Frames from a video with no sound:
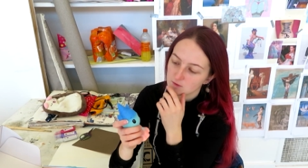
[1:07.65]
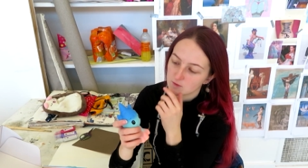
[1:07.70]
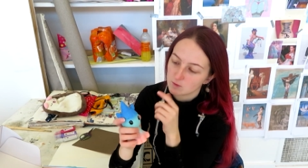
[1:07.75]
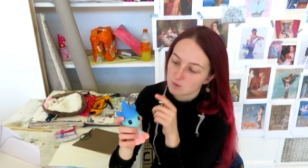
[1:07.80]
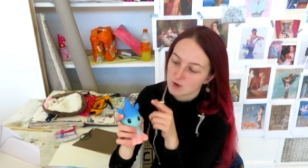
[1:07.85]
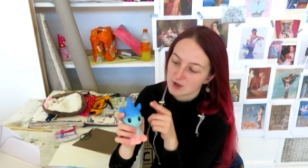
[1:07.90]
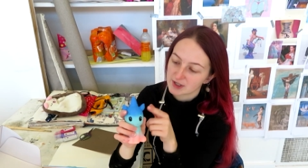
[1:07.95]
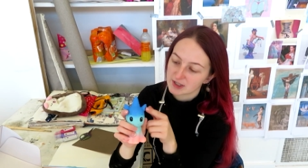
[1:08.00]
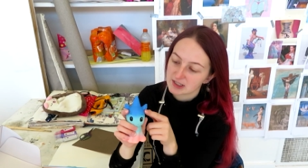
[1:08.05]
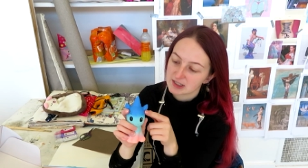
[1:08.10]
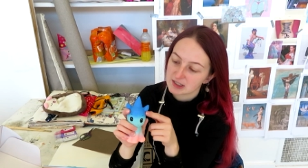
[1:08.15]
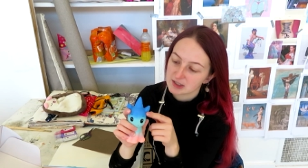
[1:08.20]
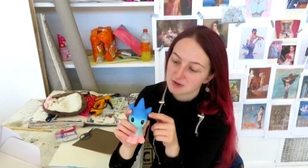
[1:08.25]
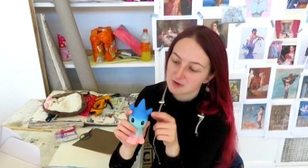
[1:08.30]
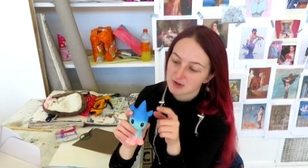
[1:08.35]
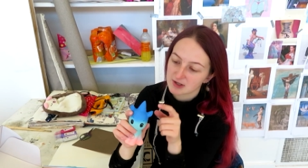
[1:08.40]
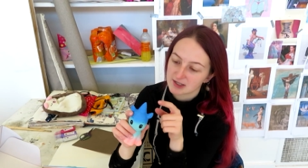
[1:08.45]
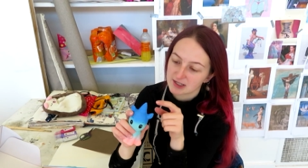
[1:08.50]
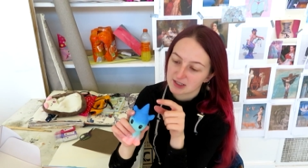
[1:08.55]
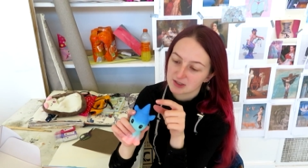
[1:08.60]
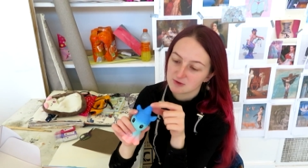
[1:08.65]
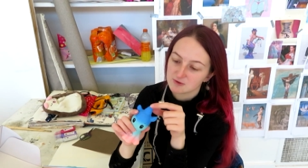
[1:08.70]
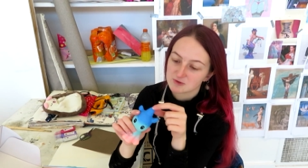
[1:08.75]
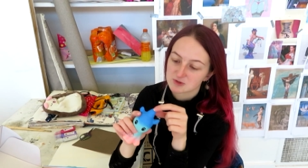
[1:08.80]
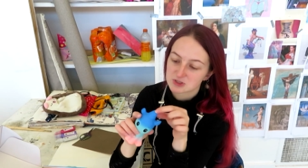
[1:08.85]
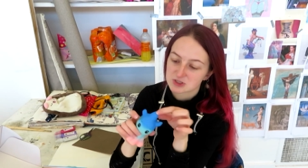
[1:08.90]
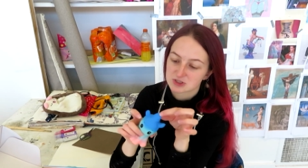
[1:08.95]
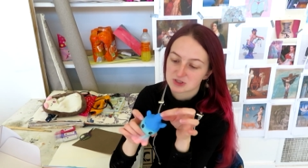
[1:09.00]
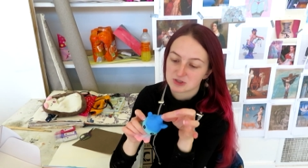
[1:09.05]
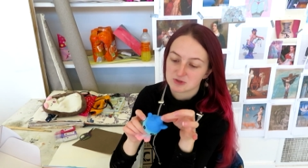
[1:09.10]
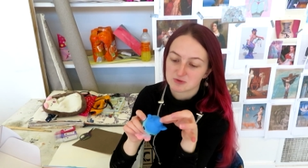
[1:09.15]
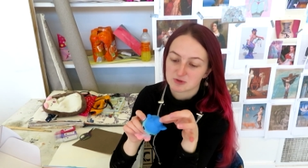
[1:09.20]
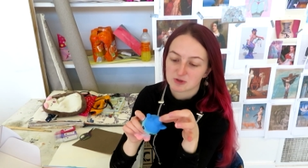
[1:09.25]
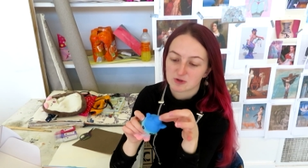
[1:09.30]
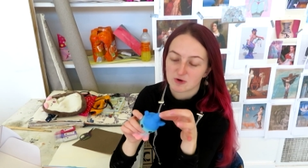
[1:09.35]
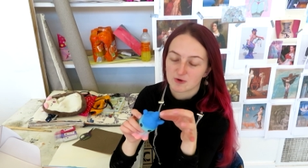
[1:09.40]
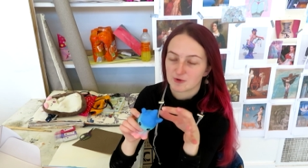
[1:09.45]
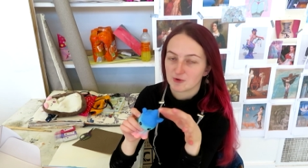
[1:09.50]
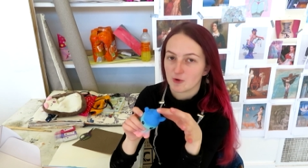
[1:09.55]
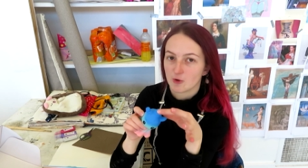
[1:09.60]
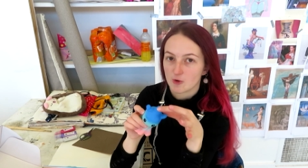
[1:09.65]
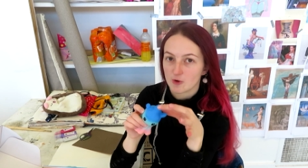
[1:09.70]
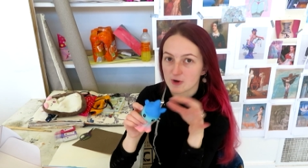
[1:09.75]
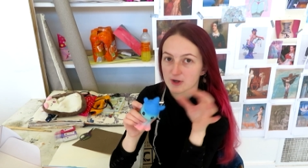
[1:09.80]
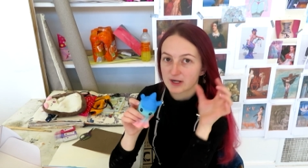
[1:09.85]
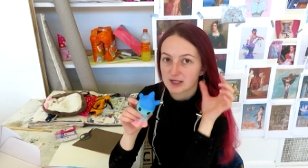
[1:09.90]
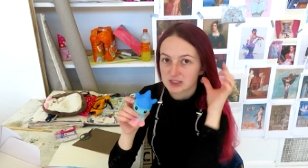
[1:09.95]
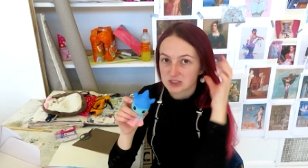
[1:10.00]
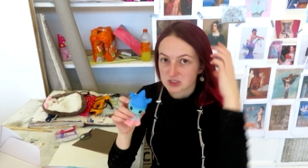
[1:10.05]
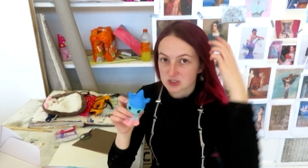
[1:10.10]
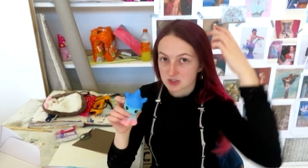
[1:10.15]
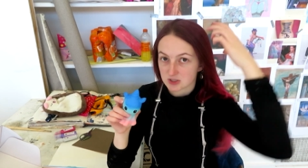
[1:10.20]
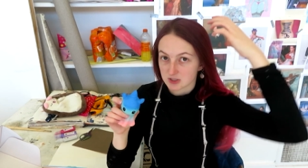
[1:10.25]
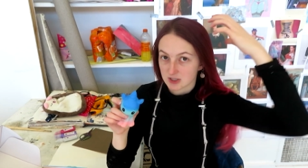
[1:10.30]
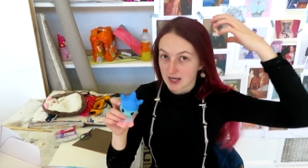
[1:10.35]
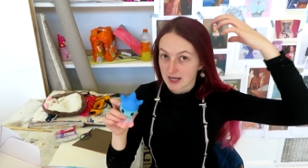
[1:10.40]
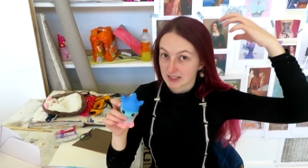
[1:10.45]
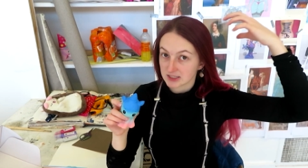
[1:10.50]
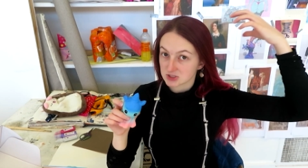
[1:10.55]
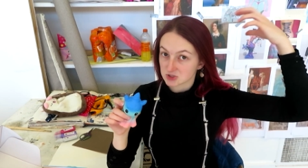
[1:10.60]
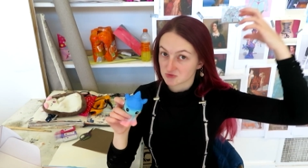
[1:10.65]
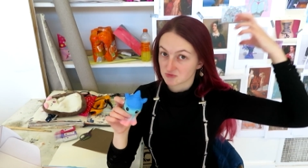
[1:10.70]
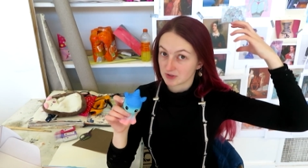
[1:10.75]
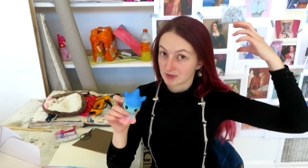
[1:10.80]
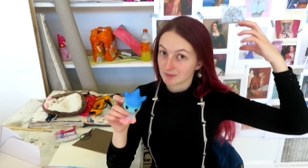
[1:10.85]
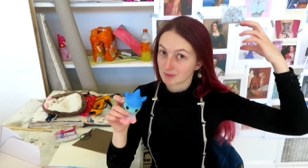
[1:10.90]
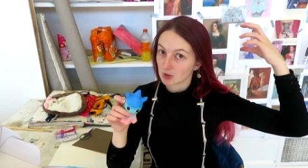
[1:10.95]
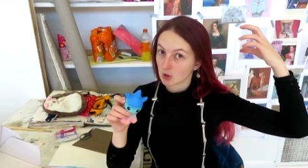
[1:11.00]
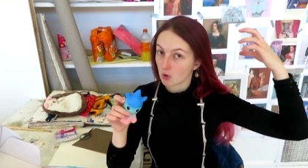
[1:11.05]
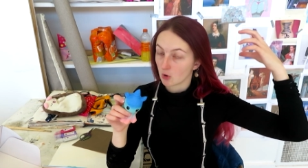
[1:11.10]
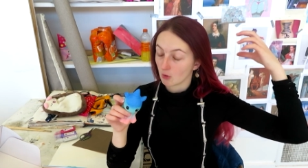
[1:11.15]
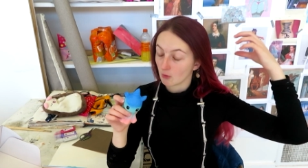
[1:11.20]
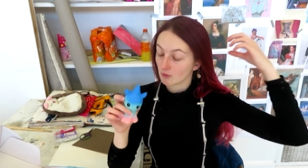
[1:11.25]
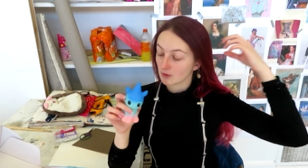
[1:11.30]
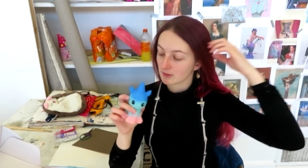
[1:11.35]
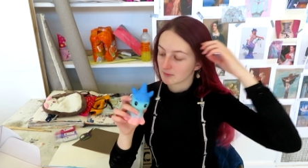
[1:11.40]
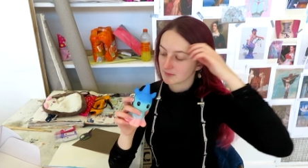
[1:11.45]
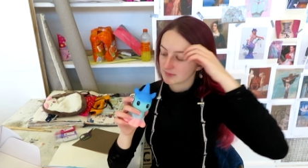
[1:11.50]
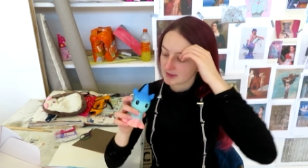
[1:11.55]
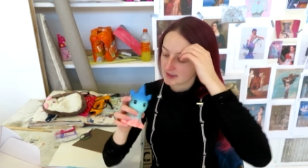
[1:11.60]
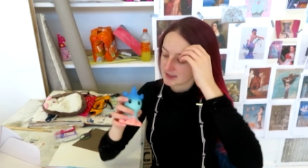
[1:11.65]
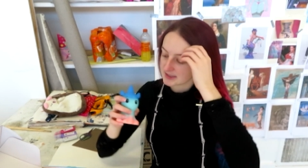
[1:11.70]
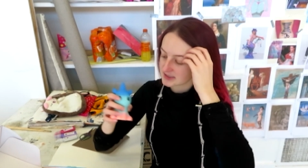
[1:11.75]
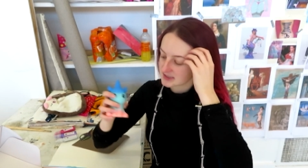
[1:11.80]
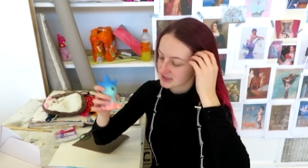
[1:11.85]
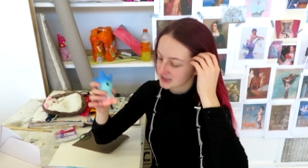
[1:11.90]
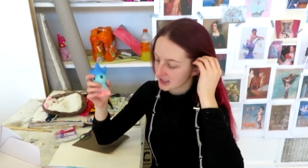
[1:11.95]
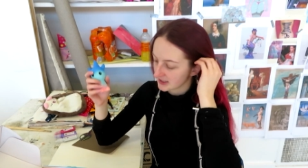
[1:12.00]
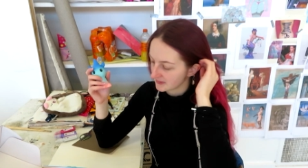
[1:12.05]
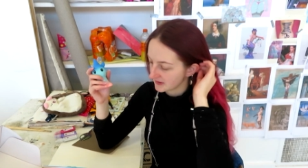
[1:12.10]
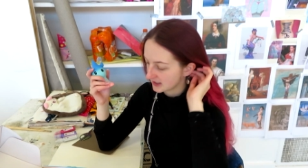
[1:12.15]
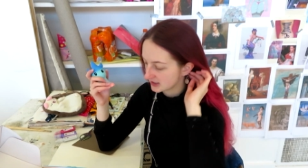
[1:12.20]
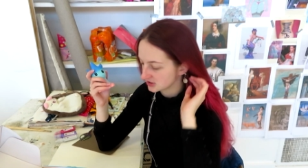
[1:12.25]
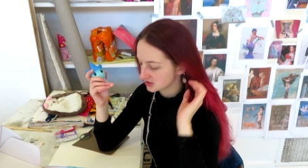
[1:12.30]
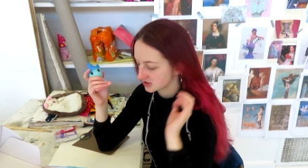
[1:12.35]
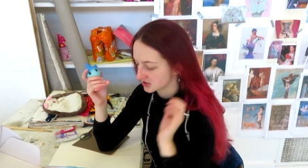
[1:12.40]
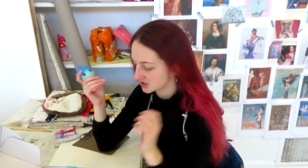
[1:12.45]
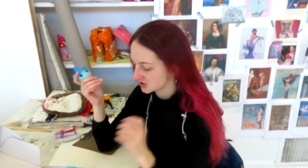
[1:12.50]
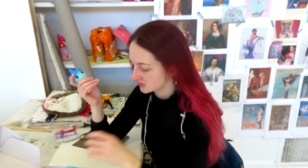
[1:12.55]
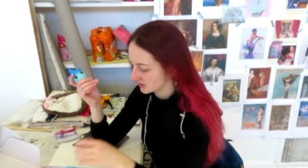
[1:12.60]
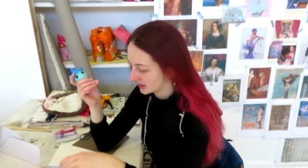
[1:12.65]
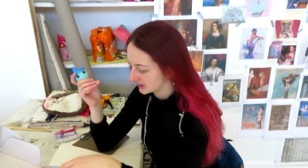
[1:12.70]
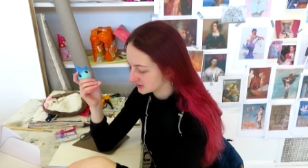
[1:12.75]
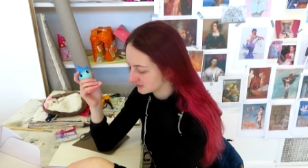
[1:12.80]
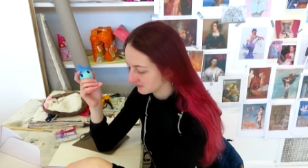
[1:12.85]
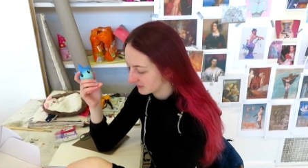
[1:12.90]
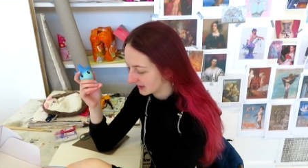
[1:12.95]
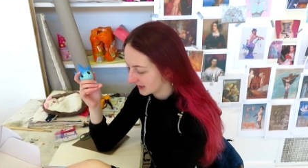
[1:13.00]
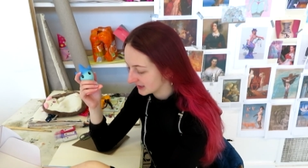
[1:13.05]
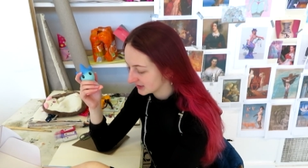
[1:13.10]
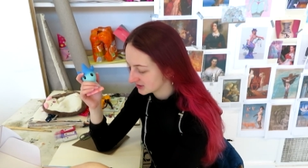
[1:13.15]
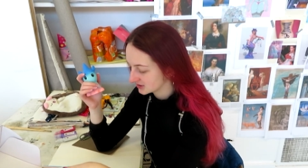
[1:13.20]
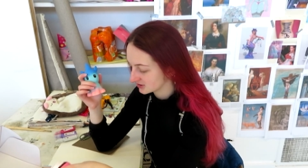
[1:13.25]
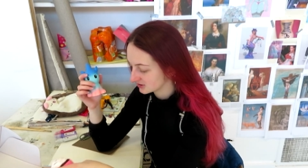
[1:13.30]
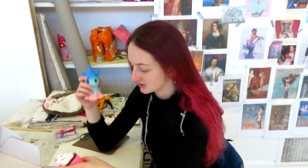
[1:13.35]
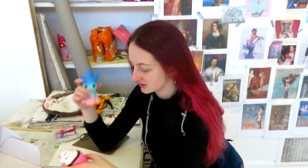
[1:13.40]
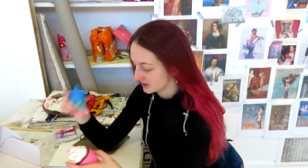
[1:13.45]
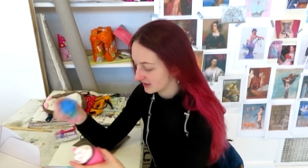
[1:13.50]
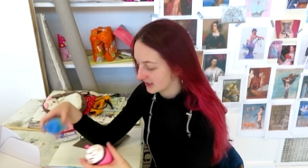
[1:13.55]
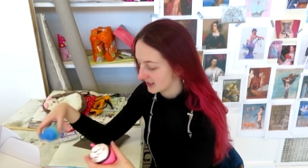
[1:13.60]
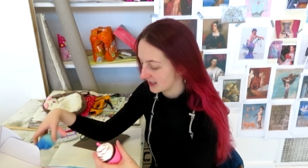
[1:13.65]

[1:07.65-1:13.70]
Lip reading: one ear and I use the unicorn horn as the ice cream cone a bit and then just try to paint her.